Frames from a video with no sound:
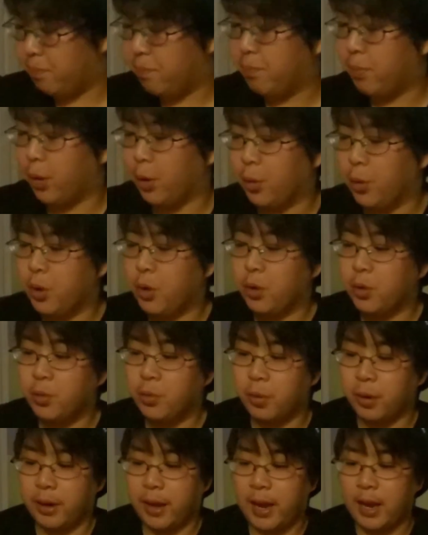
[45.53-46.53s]

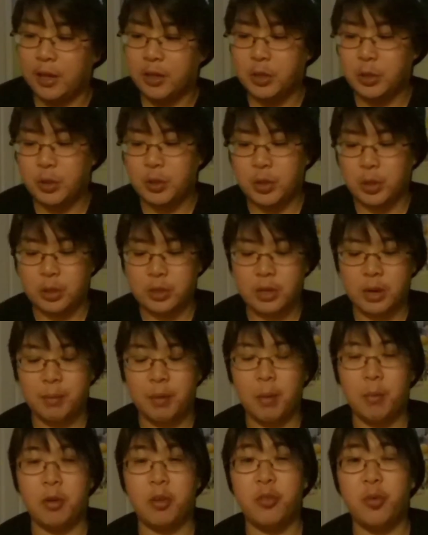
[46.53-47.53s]
Peru, when they had 2 suicide
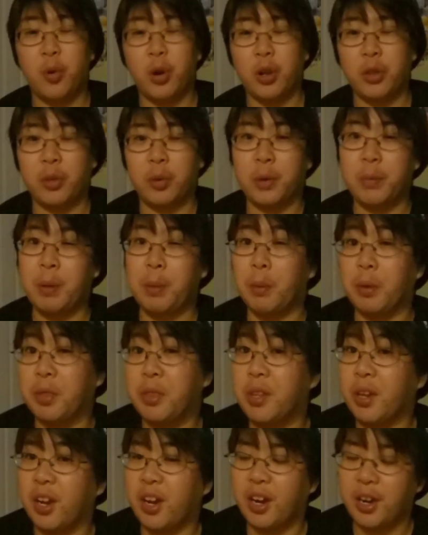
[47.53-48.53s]
bombers, 43 people
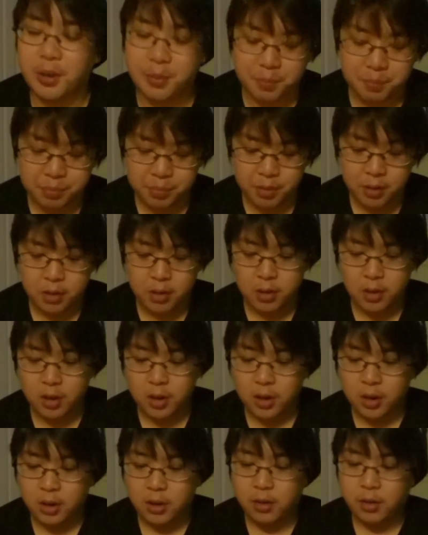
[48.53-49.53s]
died.
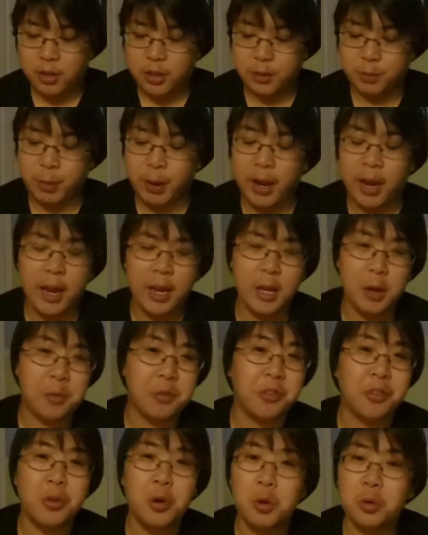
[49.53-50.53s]
Japan, there
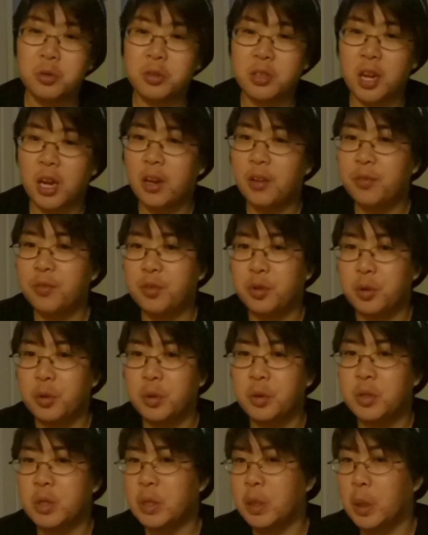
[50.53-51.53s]
was no death due
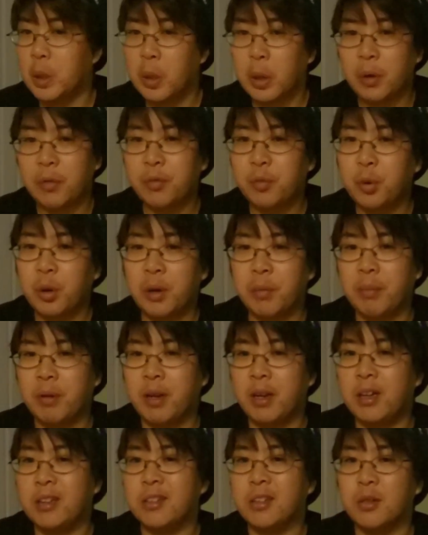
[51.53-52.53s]
to the earthquake
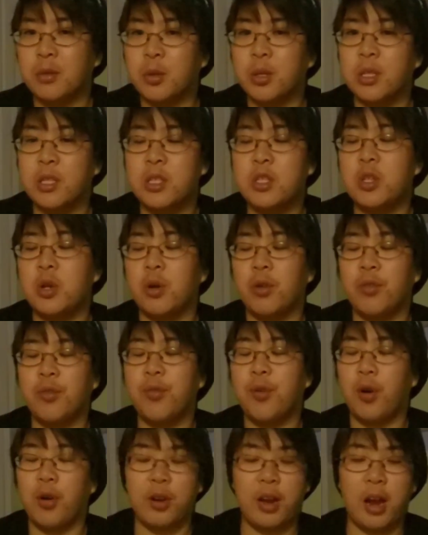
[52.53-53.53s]
because it was so
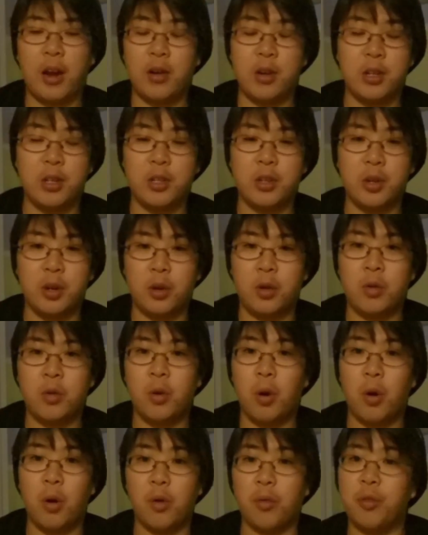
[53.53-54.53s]
far down into the
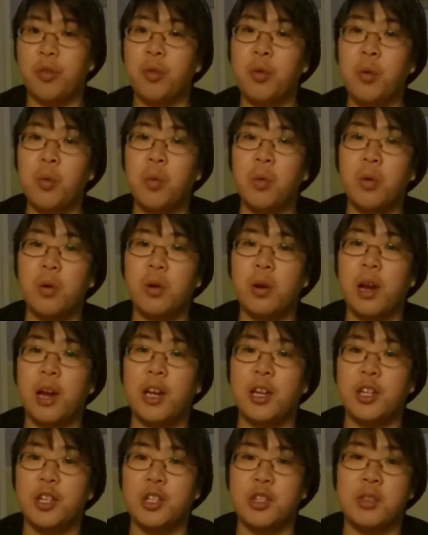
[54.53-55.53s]
Earth's core.
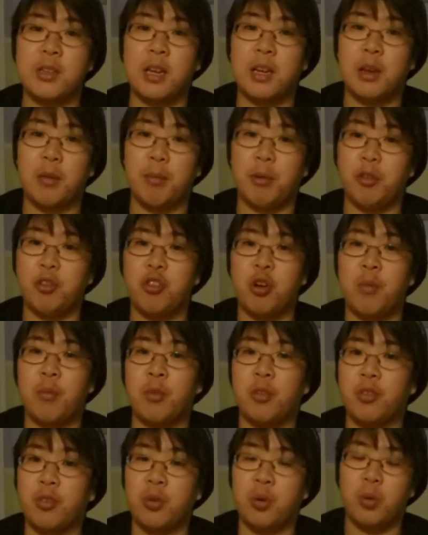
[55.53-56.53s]
It just sent up a
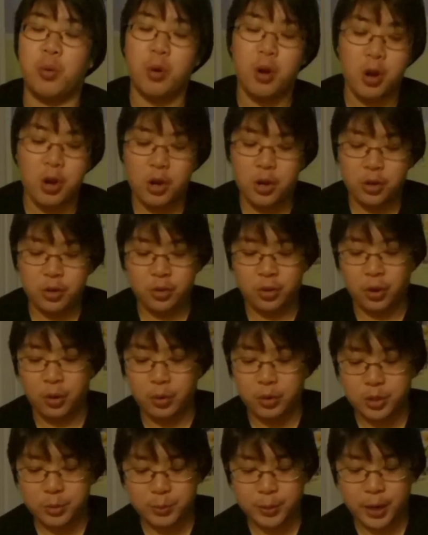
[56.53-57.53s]
tremor
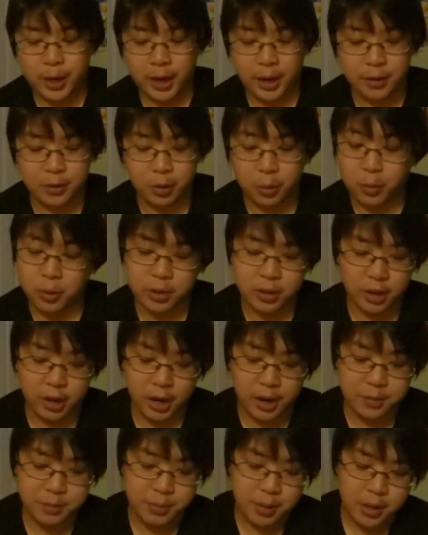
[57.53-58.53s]
to Japan. No one
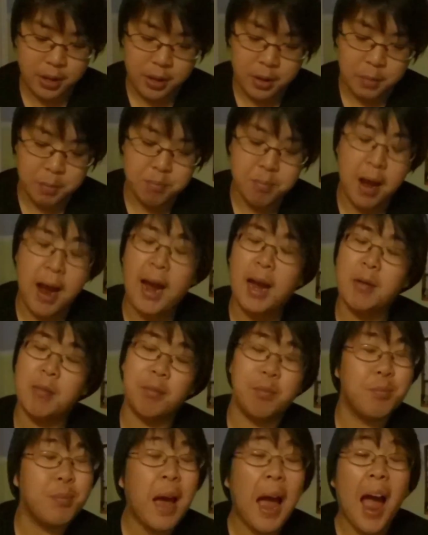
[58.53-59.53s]
died.
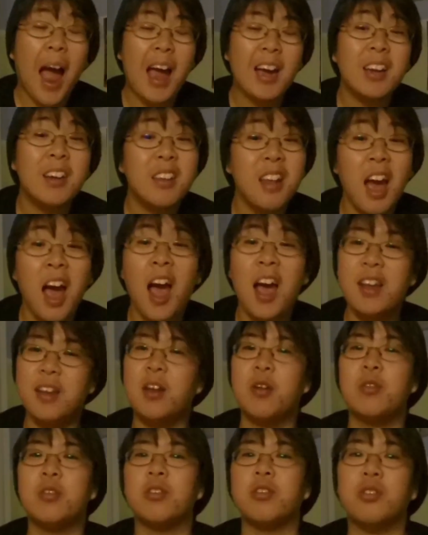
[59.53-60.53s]
Baghdad,
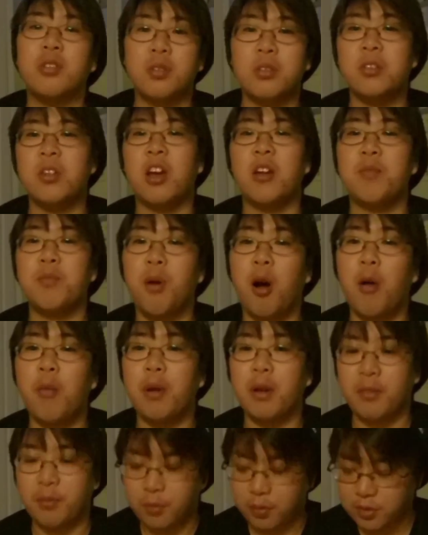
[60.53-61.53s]
there was a suicide
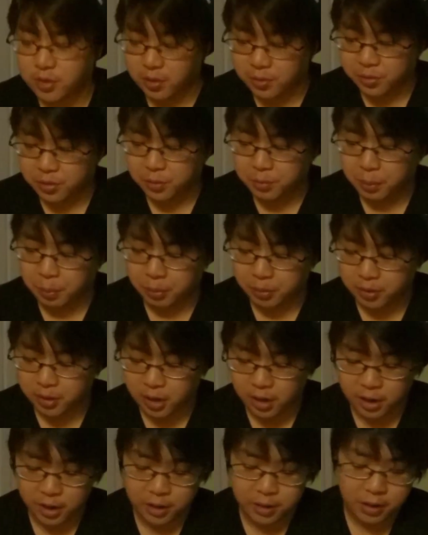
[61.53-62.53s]
bombing. 17 people
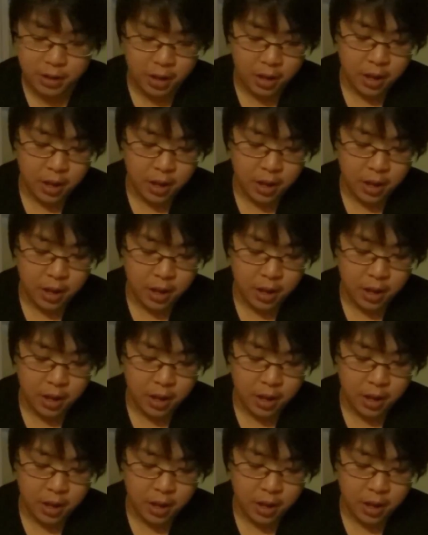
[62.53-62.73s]
died.